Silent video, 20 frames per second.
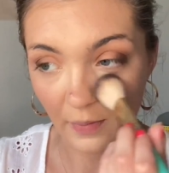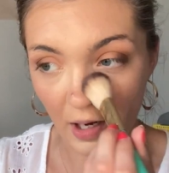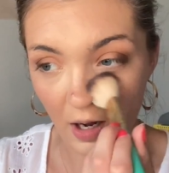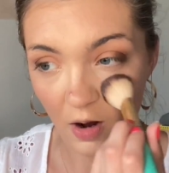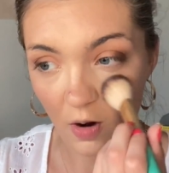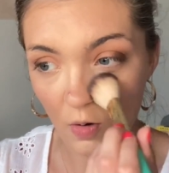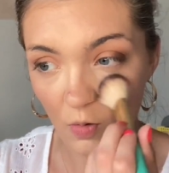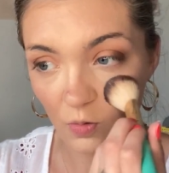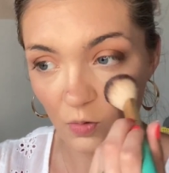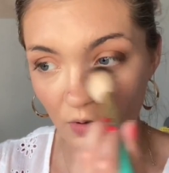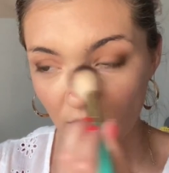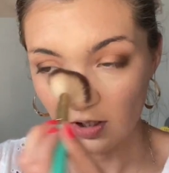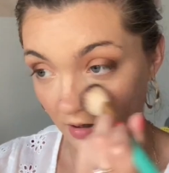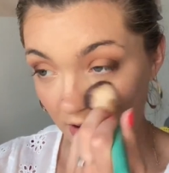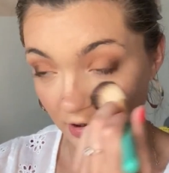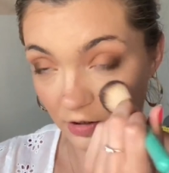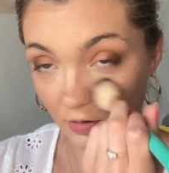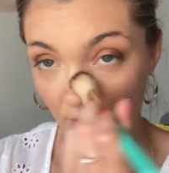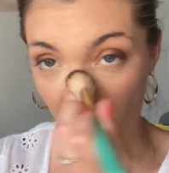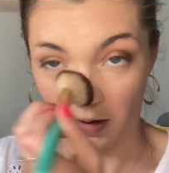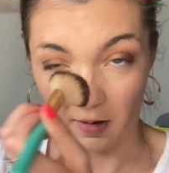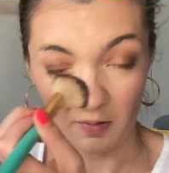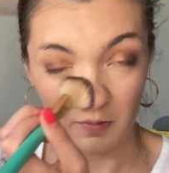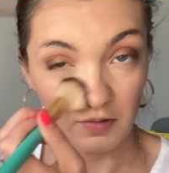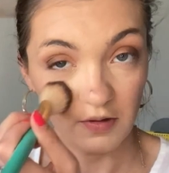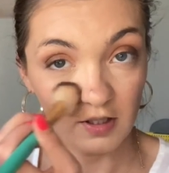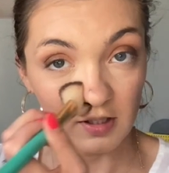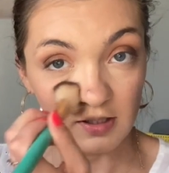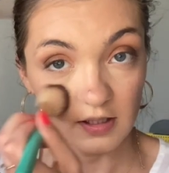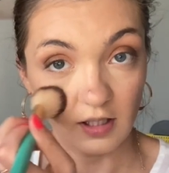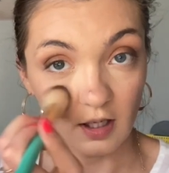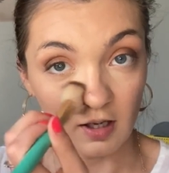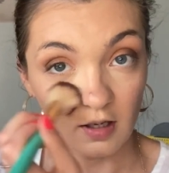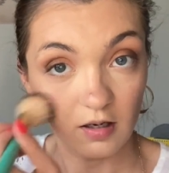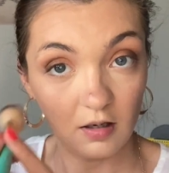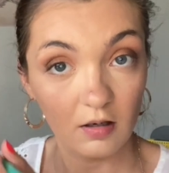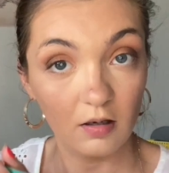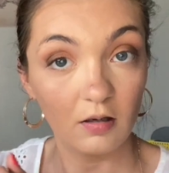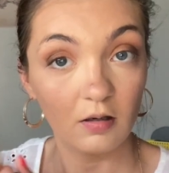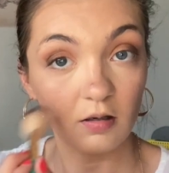nose, like you were out in the sun.